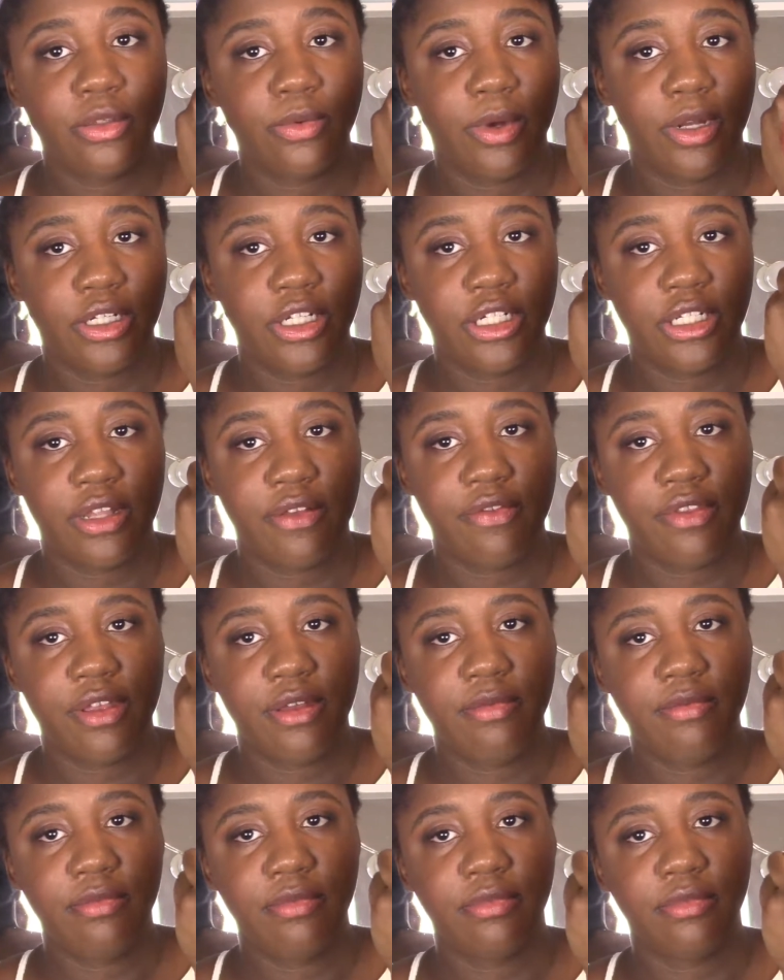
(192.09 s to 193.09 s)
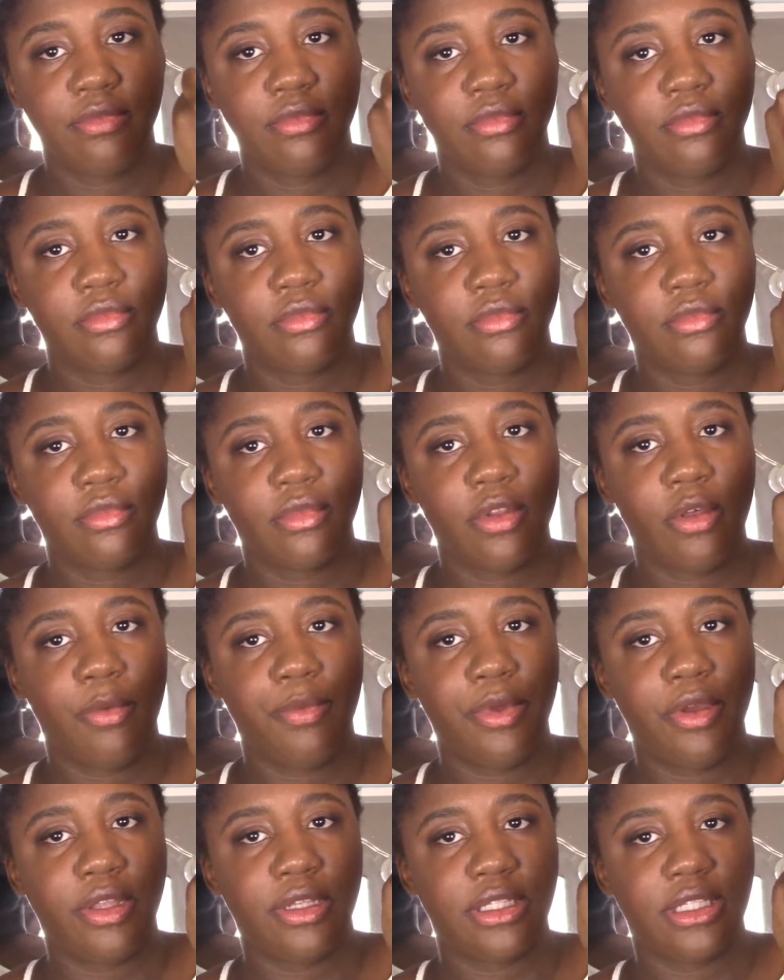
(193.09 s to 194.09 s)
swatches of them. Hope
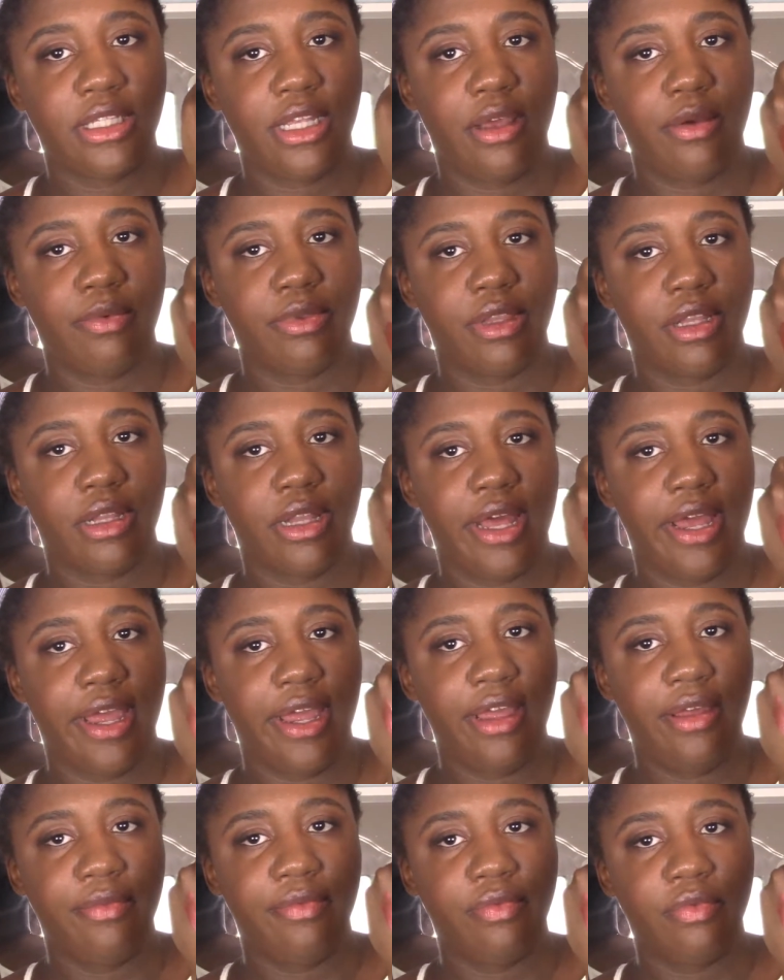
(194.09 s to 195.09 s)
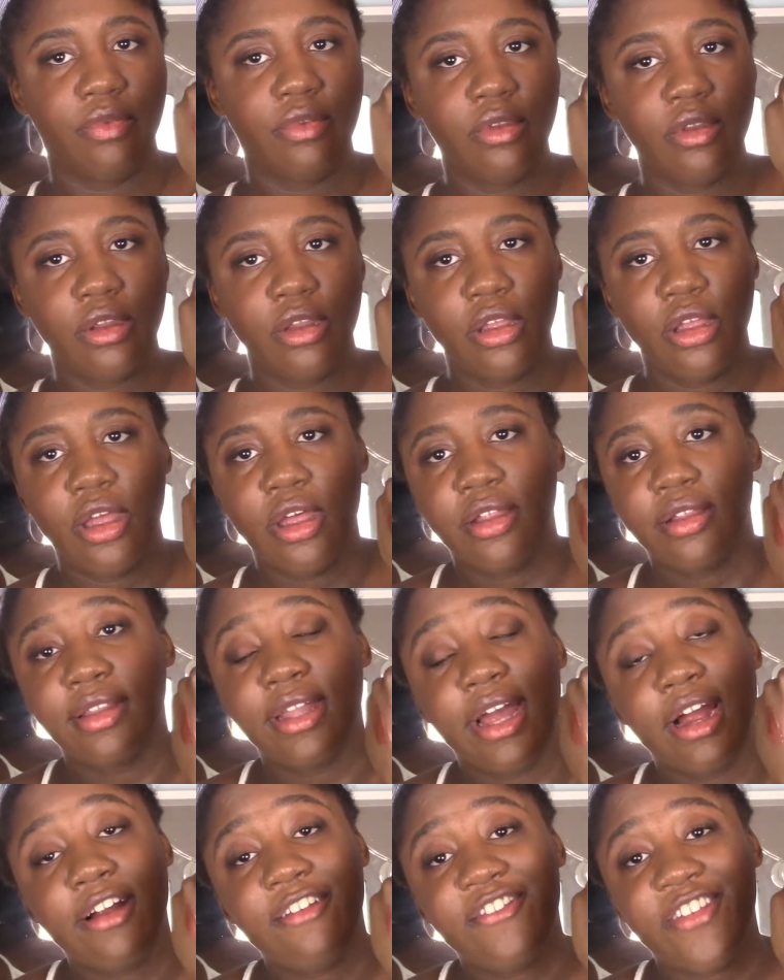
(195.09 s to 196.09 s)
you can see with the light.
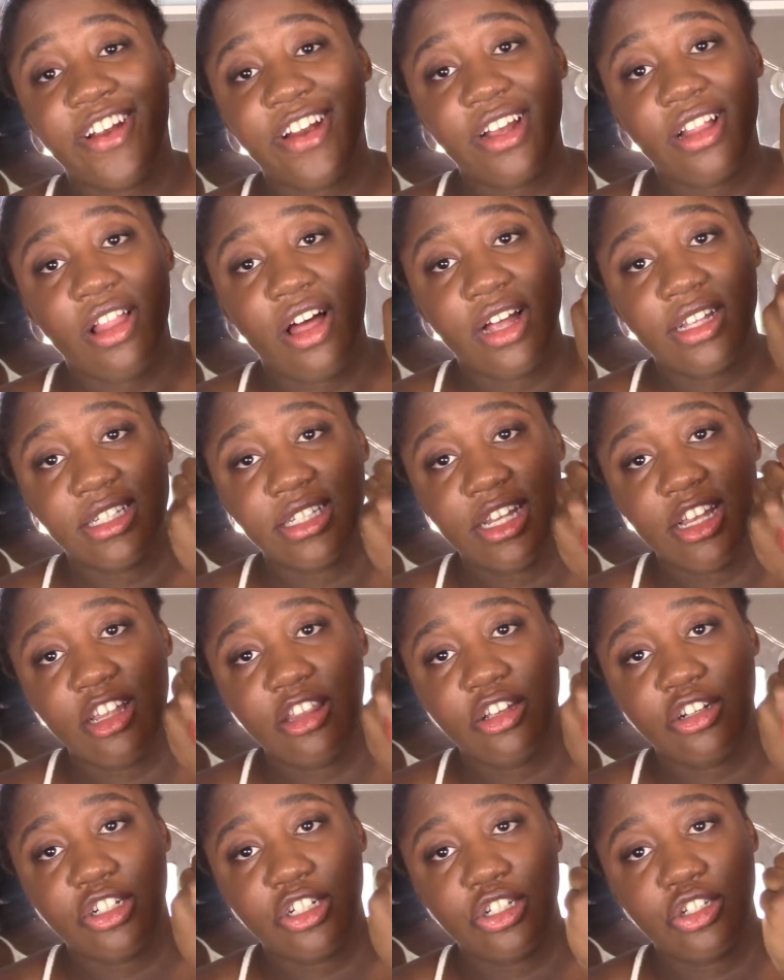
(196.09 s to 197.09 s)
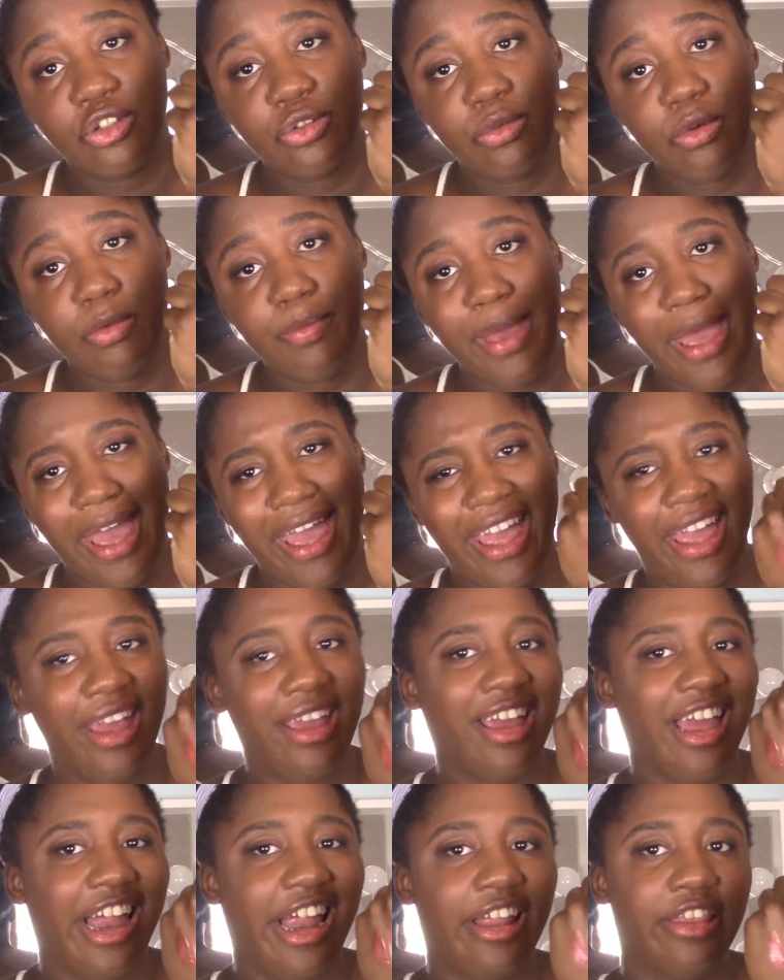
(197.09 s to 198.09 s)
They are very glossy. They're just too
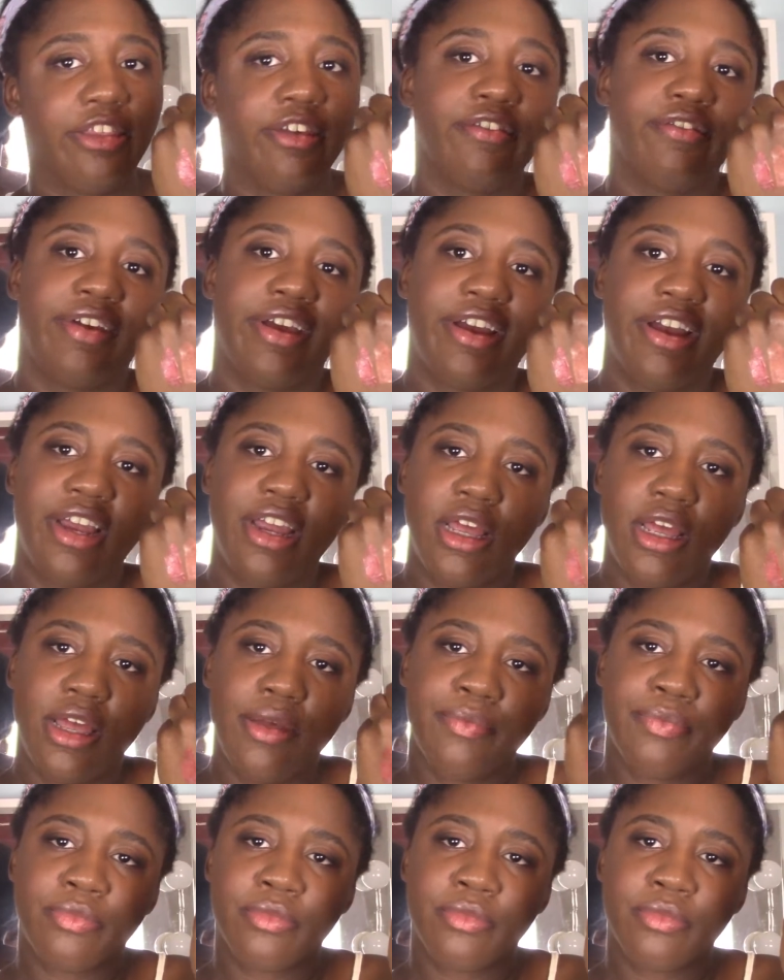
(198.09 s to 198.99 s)
opaque, and they're very